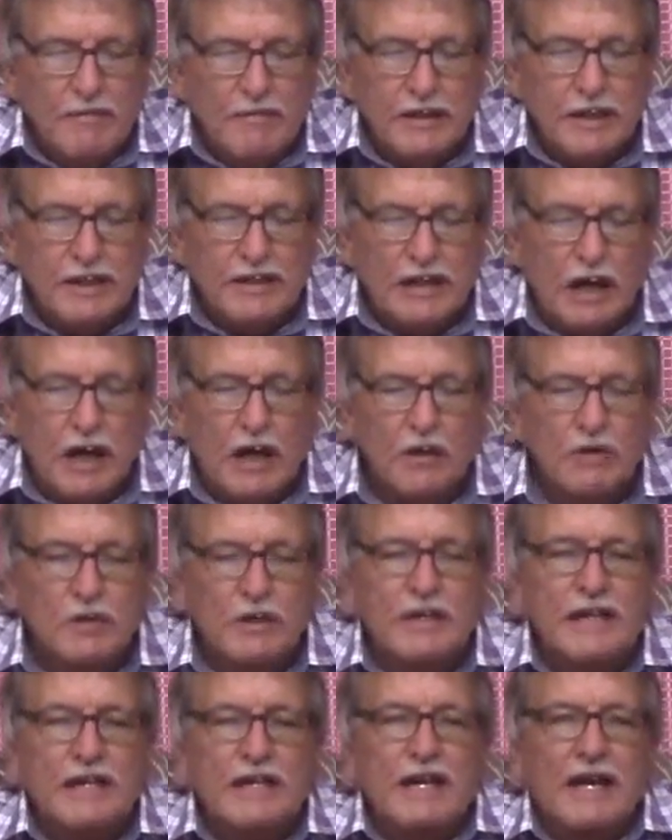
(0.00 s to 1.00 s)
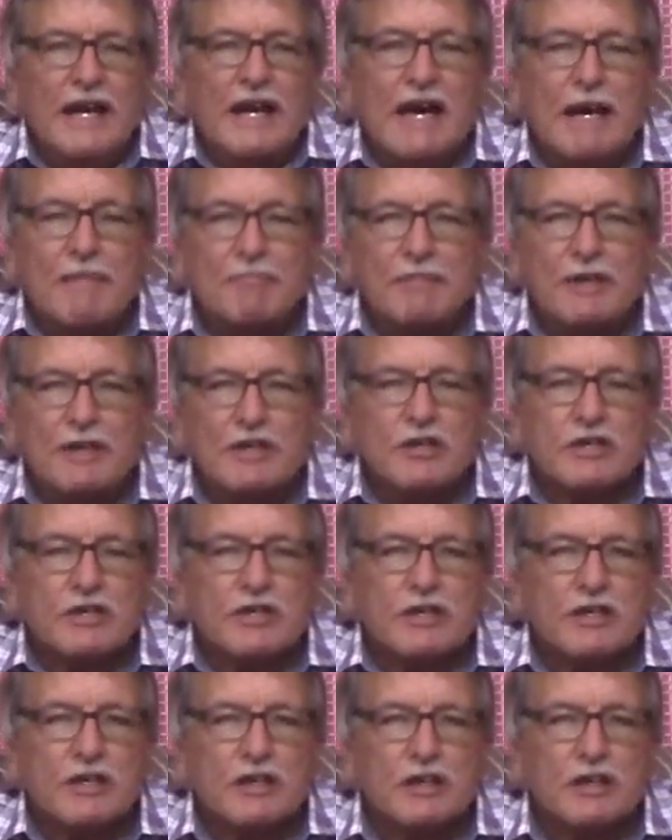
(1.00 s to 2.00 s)
it only
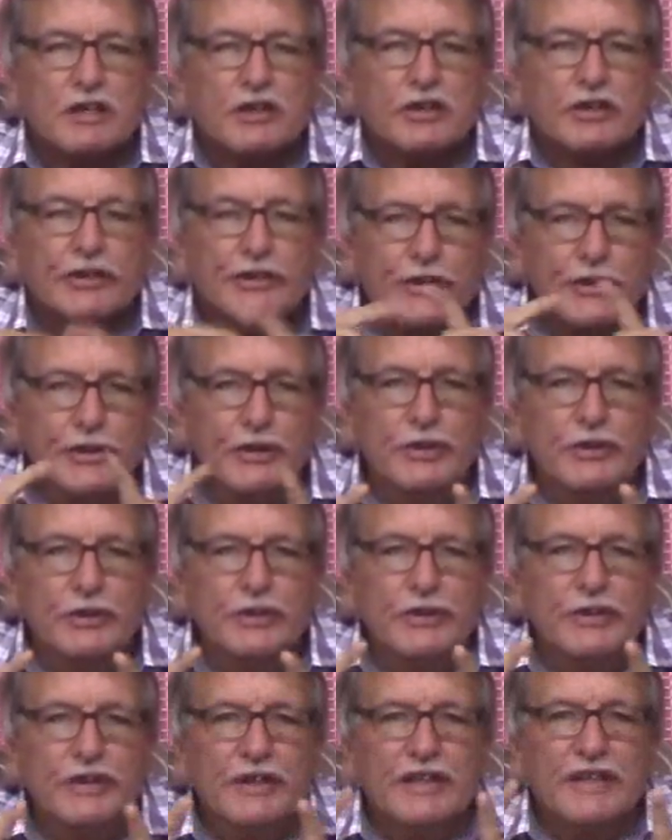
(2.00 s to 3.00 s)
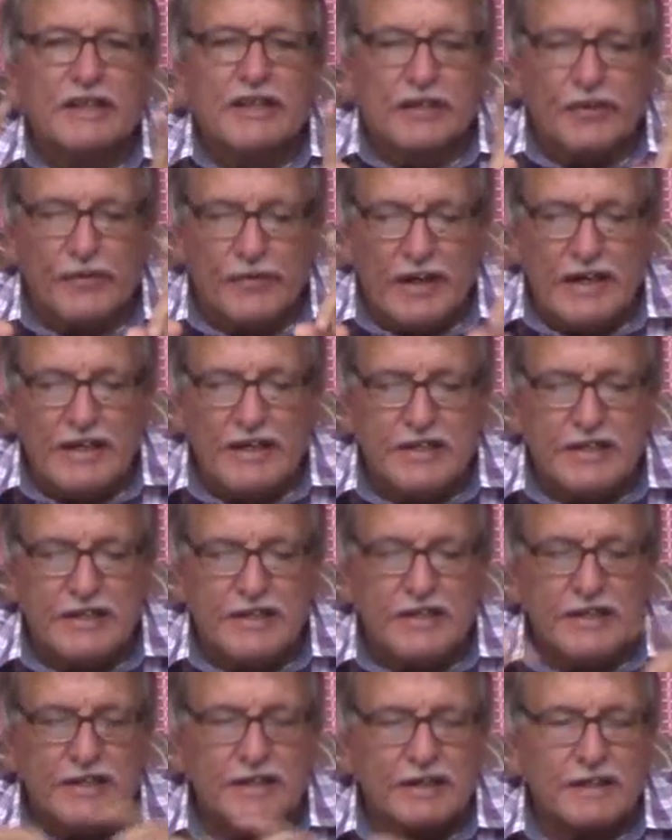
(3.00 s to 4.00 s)
happens through
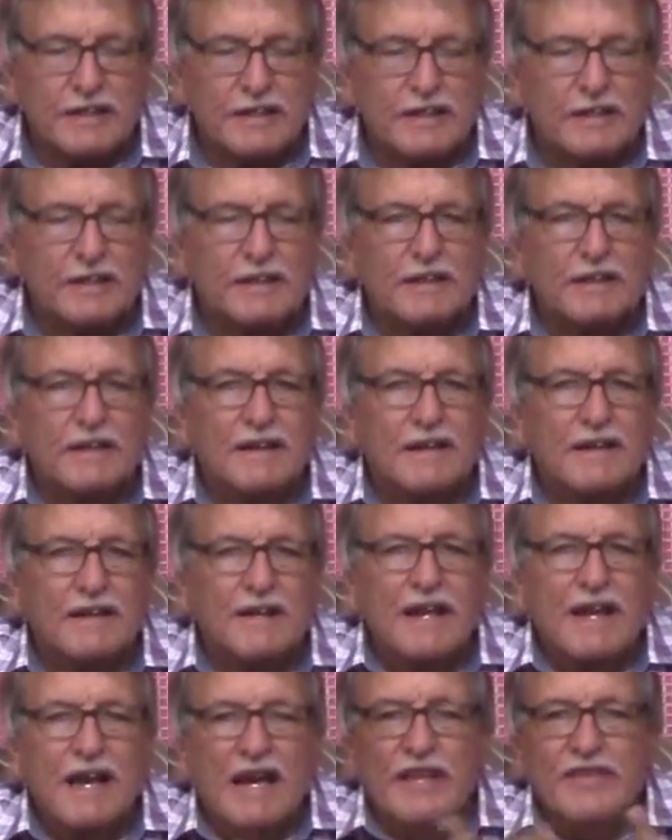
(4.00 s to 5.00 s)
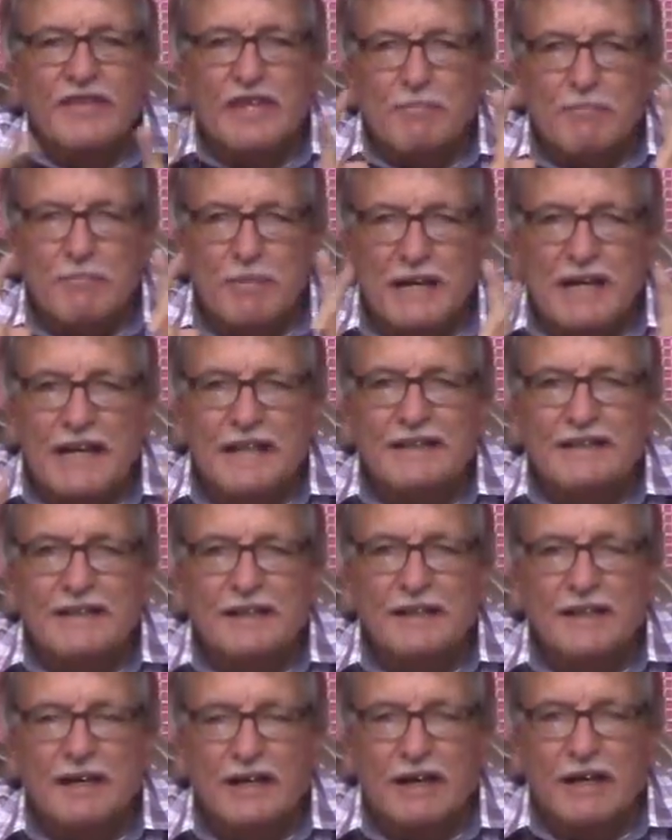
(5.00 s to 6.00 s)
grace and the blood
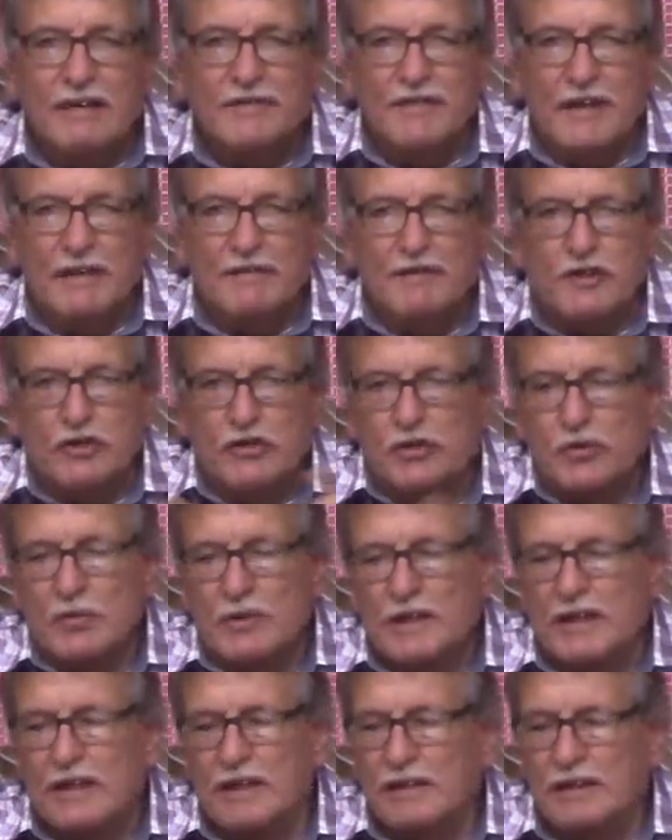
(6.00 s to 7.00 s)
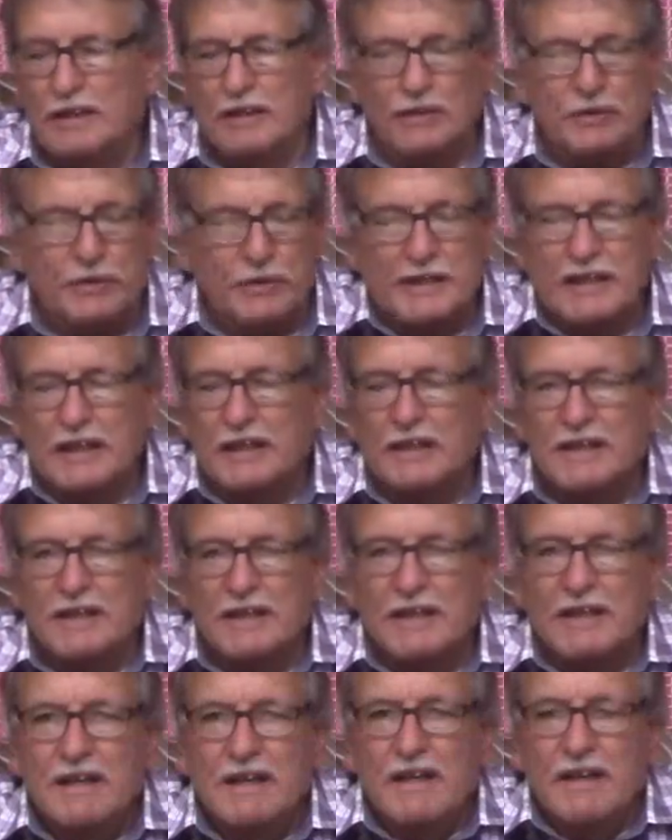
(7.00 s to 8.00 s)
of Yahshua. Hallelujah.
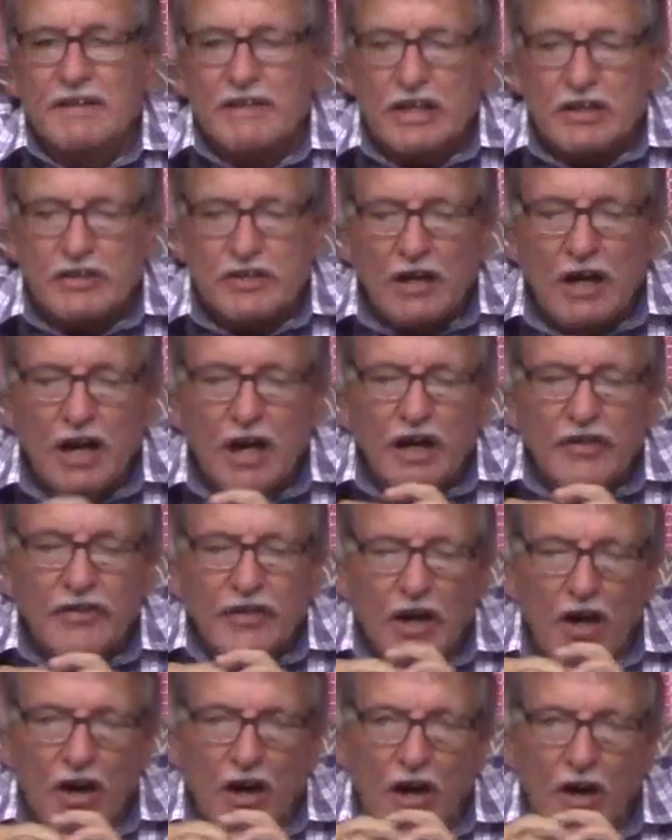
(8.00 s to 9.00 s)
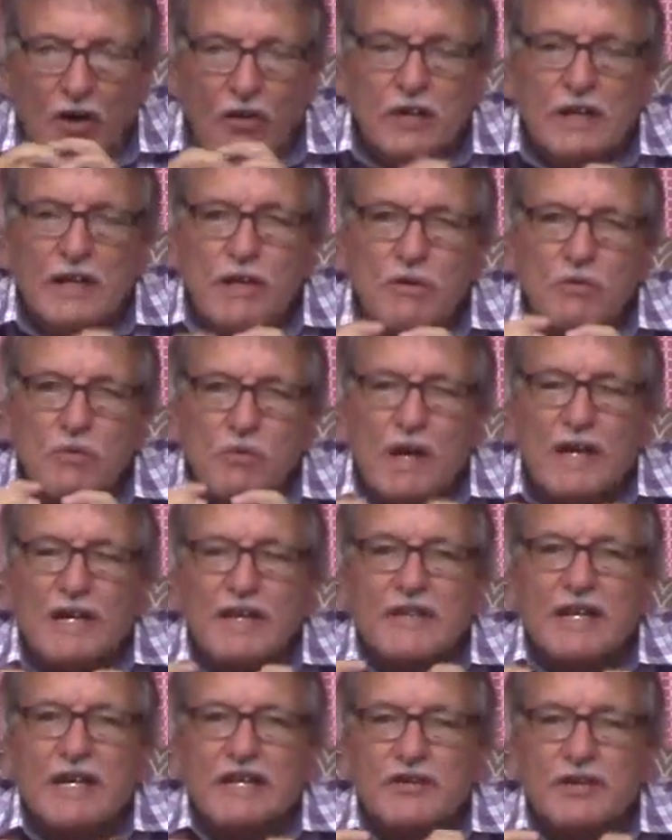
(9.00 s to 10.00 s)
That's the only way
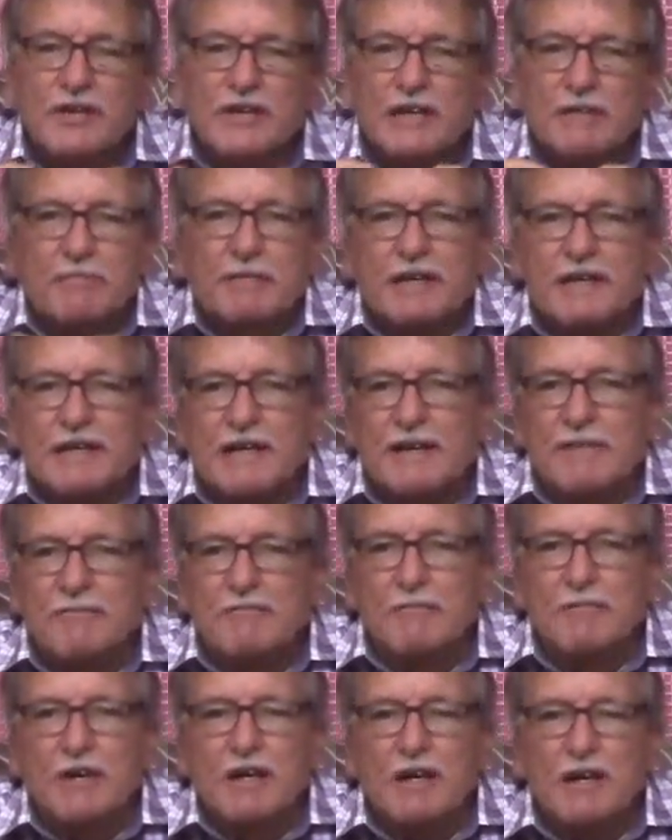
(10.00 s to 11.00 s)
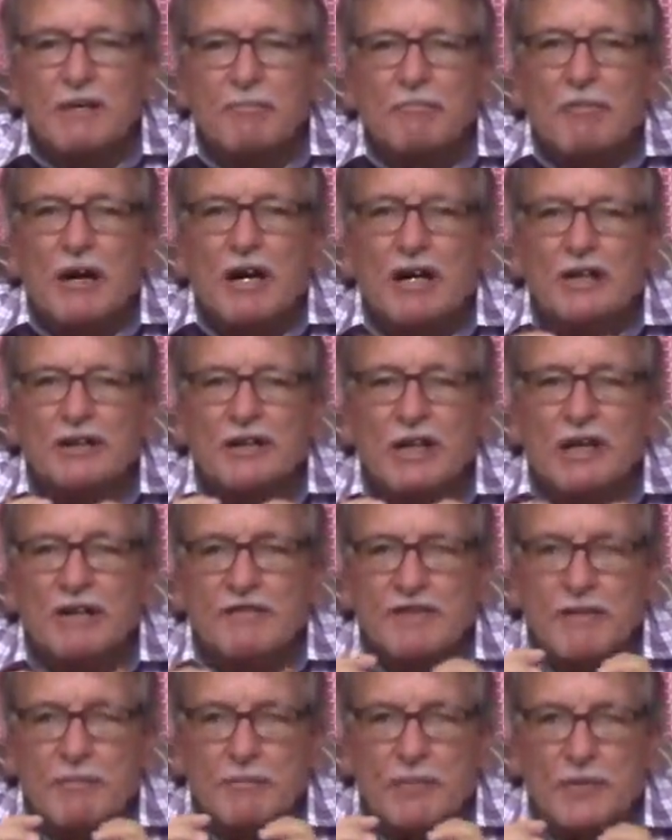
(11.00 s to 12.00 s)
that you can become part
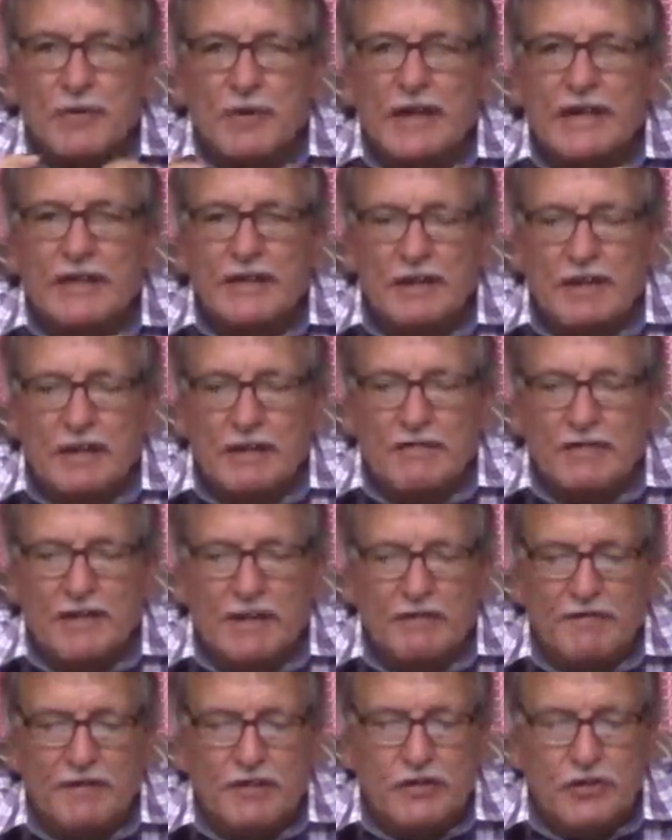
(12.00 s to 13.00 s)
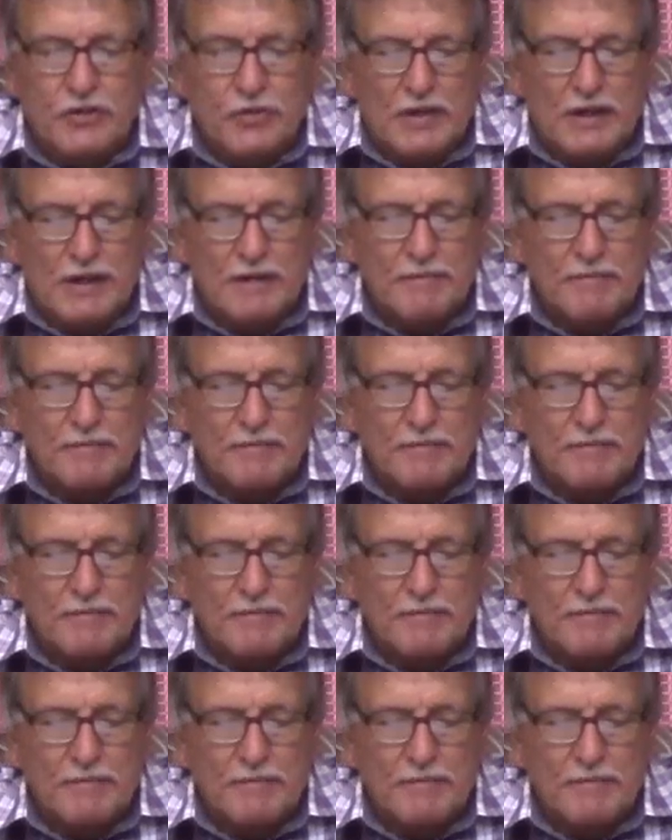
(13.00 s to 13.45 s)
of the bride of Yahushua.